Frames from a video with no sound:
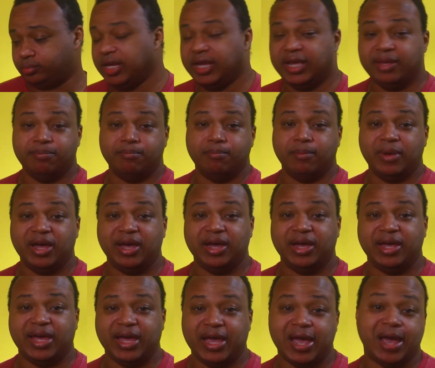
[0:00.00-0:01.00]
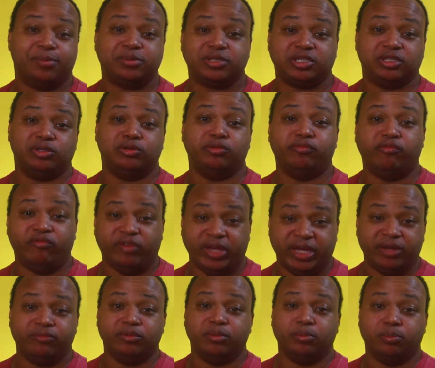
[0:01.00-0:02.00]
And my absolute
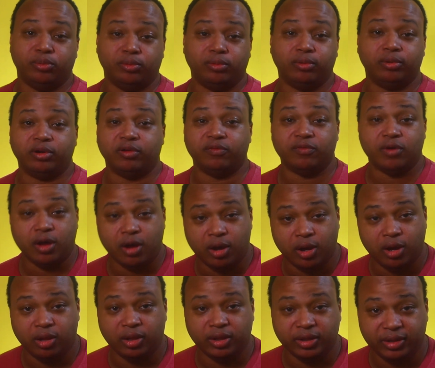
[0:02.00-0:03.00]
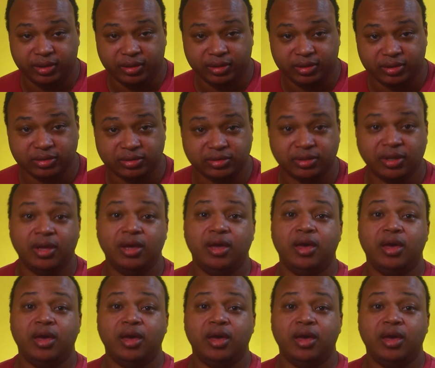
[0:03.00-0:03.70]
favorite board of all of these,